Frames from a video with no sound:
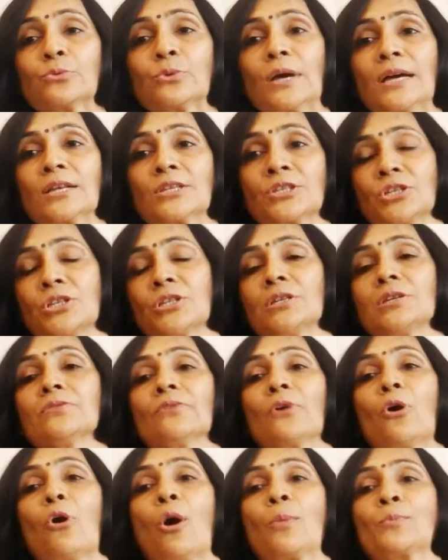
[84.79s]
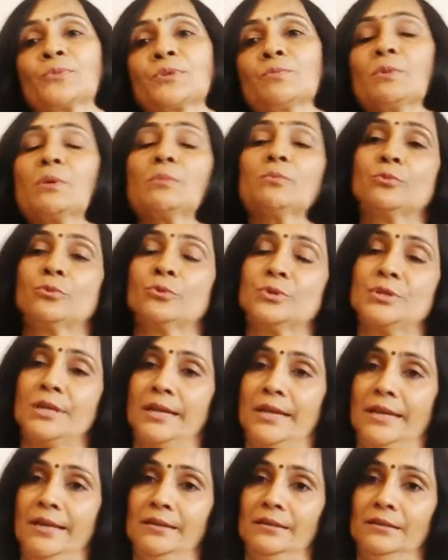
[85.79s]
achieve optimum good
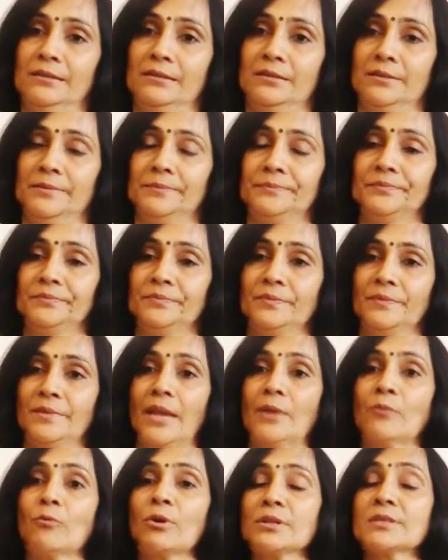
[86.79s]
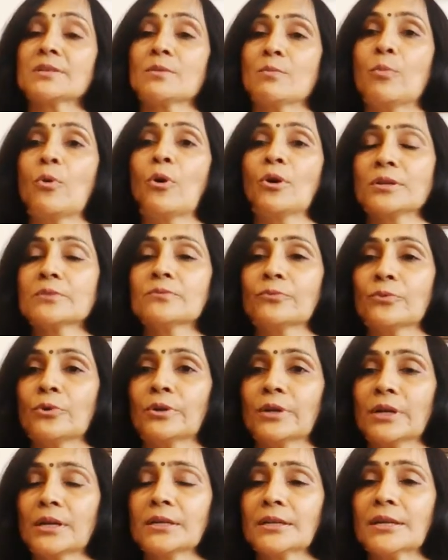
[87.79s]
health and what is important for
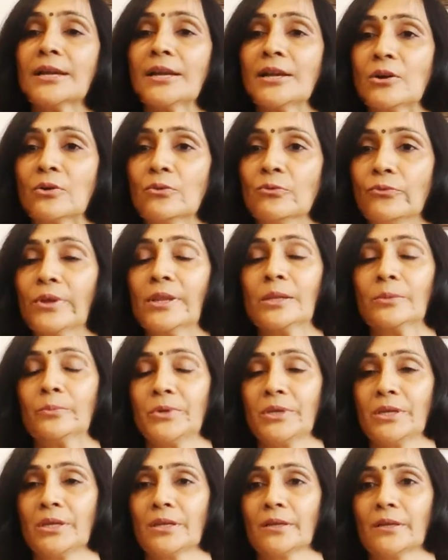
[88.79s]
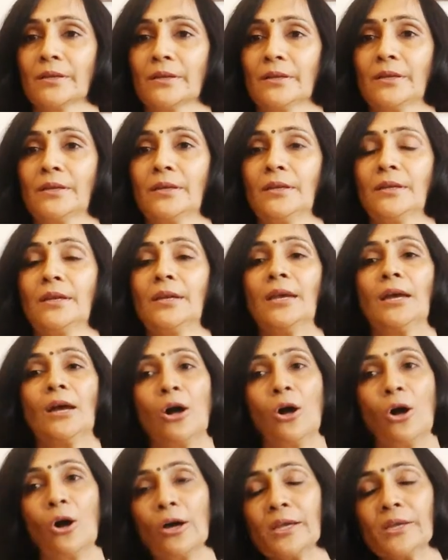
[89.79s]
our well-being.
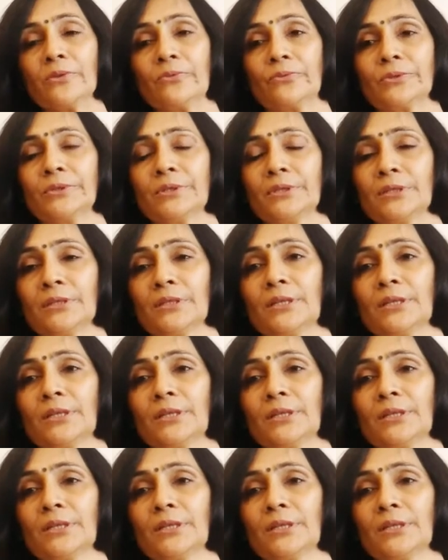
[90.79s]
However,